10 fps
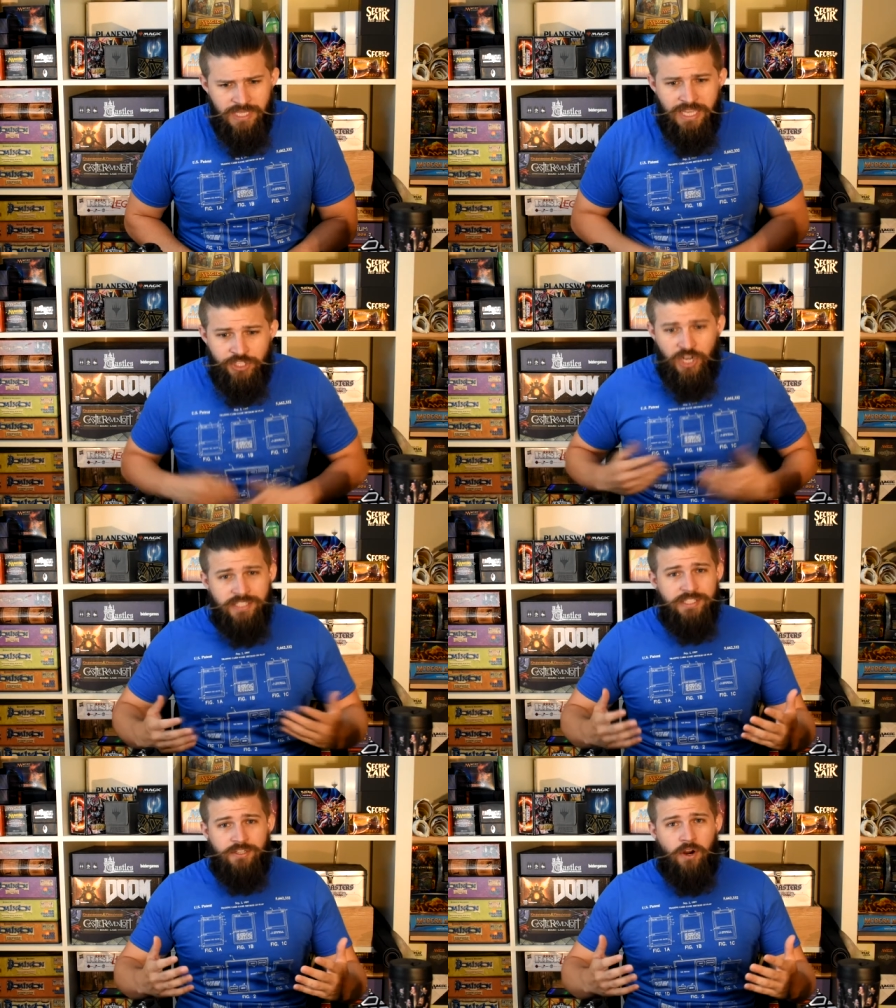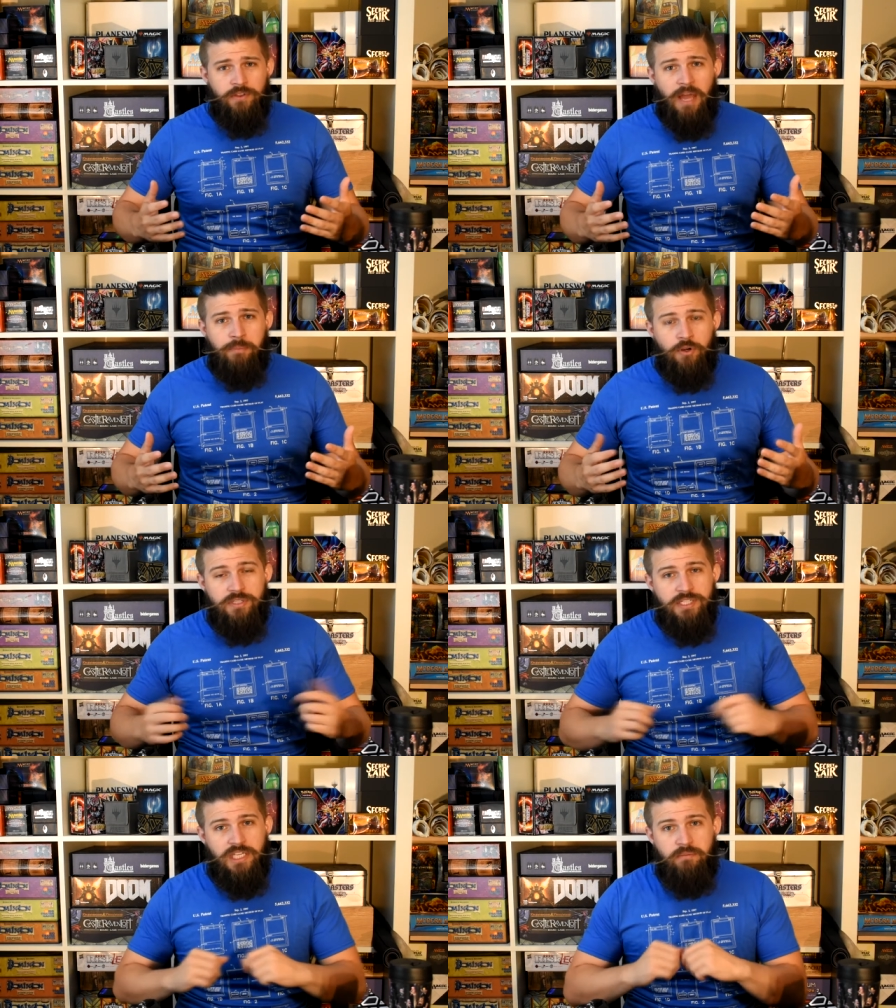And chances are that
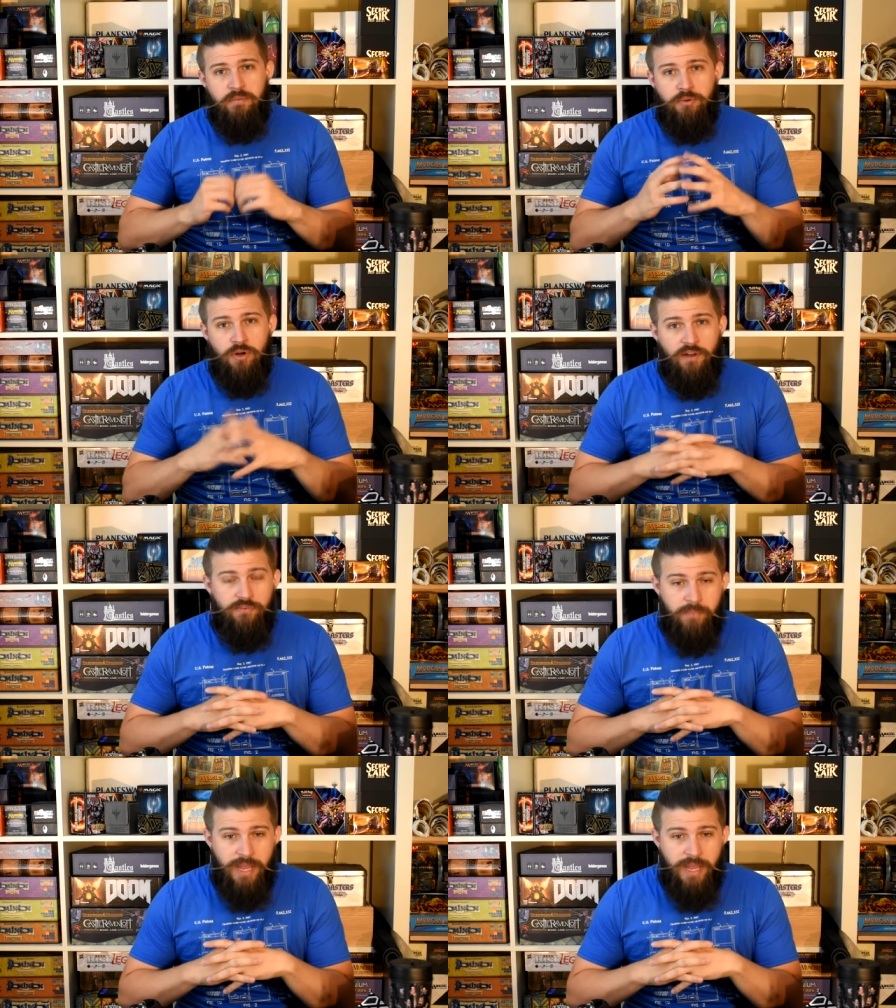person's gonna be put off of